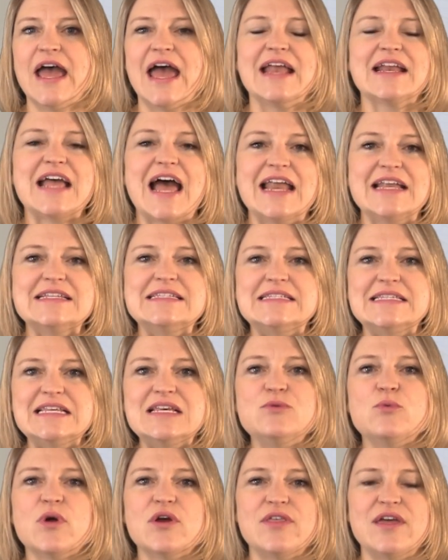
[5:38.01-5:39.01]
and kind of
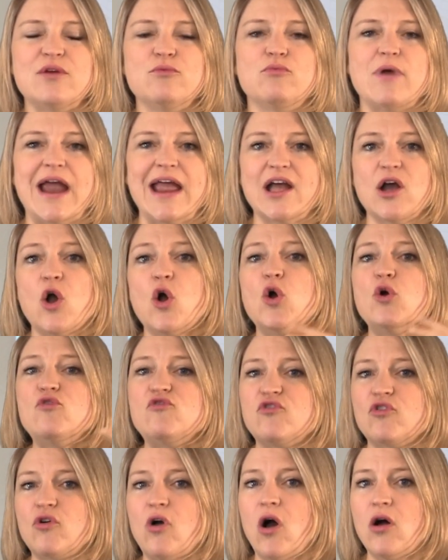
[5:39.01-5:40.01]
see where they rank
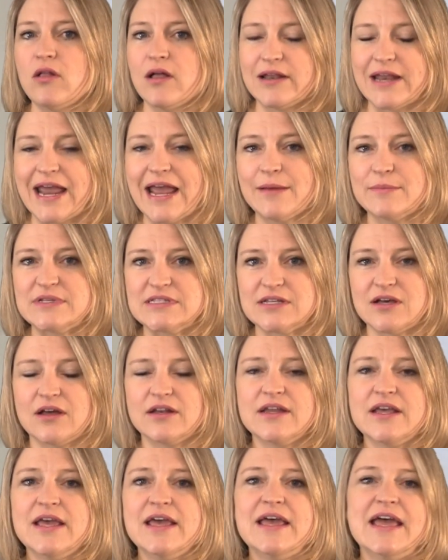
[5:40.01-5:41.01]
overall on
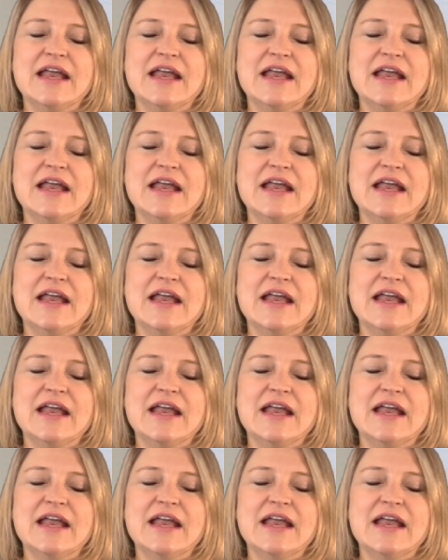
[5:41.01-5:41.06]
Amazon.